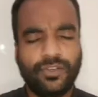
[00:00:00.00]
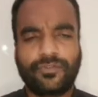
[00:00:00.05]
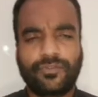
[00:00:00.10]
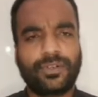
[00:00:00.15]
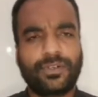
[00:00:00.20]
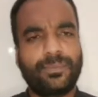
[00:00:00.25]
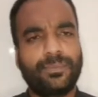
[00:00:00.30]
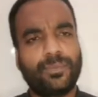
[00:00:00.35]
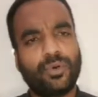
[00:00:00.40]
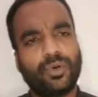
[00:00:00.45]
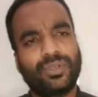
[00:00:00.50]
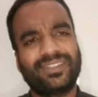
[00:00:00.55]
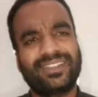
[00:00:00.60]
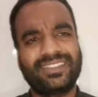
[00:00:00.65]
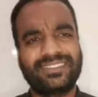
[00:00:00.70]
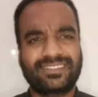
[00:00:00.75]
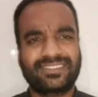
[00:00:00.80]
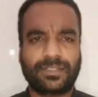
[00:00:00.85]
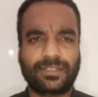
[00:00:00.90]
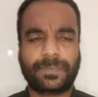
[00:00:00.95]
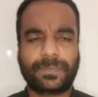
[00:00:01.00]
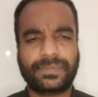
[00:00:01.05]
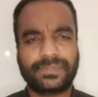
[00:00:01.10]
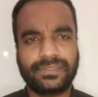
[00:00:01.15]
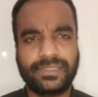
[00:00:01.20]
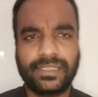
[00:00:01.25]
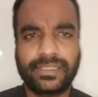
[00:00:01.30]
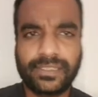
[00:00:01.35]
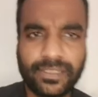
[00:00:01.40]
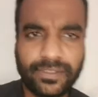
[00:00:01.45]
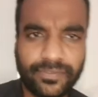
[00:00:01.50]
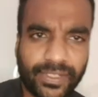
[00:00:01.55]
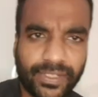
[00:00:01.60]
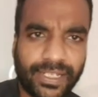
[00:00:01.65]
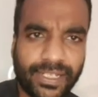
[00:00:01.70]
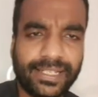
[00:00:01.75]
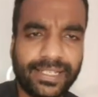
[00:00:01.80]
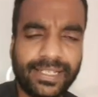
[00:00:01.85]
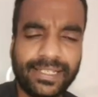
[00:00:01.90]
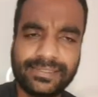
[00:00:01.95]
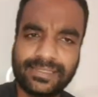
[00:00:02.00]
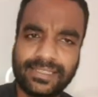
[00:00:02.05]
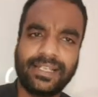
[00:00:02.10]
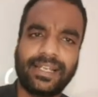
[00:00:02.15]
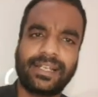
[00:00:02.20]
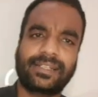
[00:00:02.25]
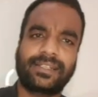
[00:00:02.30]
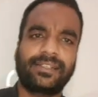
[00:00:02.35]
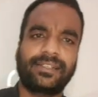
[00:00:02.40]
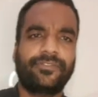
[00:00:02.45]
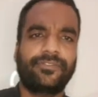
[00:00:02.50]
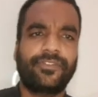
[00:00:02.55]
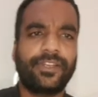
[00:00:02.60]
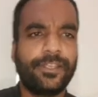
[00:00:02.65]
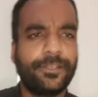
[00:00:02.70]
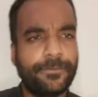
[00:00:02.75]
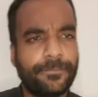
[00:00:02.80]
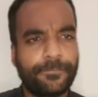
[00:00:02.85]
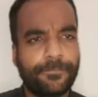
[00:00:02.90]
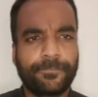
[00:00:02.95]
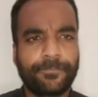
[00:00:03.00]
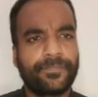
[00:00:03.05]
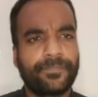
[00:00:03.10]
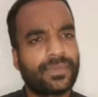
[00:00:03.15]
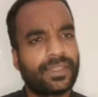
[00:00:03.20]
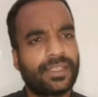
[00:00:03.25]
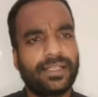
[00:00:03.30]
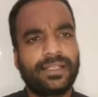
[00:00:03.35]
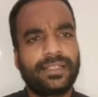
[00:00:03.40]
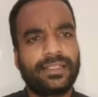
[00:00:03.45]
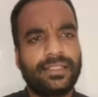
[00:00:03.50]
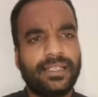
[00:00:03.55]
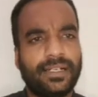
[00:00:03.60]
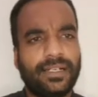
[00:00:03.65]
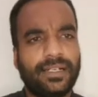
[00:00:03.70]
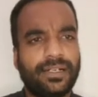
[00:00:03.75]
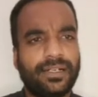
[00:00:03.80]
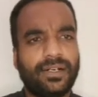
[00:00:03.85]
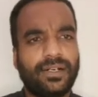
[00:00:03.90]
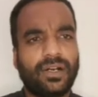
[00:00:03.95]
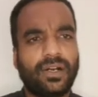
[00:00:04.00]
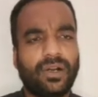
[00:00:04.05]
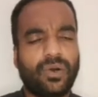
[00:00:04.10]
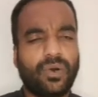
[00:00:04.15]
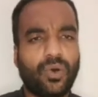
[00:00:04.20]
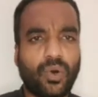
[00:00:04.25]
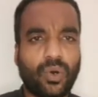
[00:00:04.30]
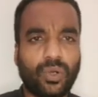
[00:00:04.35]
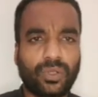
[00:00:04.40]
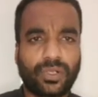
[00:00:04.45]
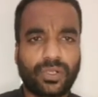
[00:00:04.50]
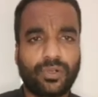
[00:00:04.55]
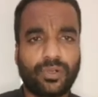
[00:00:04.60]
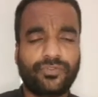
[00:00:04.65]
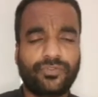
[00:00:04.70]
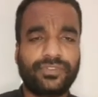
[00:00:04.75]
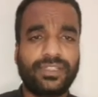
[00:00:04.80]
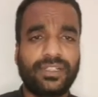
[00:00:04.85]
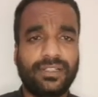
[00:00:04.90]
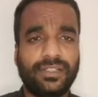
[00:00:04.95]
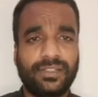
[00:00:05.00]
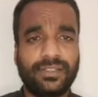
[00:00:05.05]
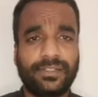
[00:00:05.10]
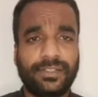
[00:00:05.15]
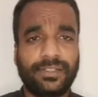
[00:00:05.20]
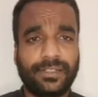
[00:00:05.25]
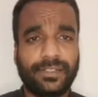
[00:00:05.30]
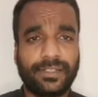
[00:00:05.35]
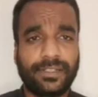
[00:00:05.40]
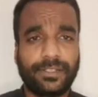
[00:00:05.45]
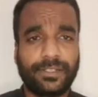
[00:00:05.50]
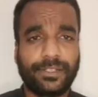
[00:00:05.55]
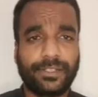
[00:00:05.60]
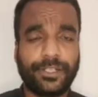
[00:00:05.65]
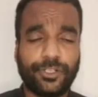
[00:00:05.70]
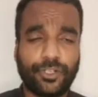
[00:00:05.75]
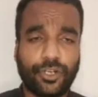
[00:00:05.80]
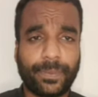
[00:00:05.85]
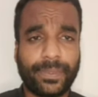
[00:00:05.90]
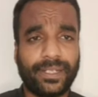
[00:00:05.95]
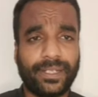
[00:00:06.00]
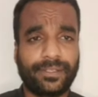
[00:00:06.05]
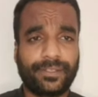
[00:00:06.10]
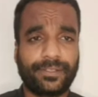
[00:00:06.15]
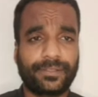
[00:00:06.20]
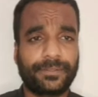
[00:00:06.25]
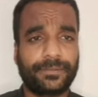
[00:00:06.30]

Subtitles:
From both these representation, we can easily identify the order of the denominator.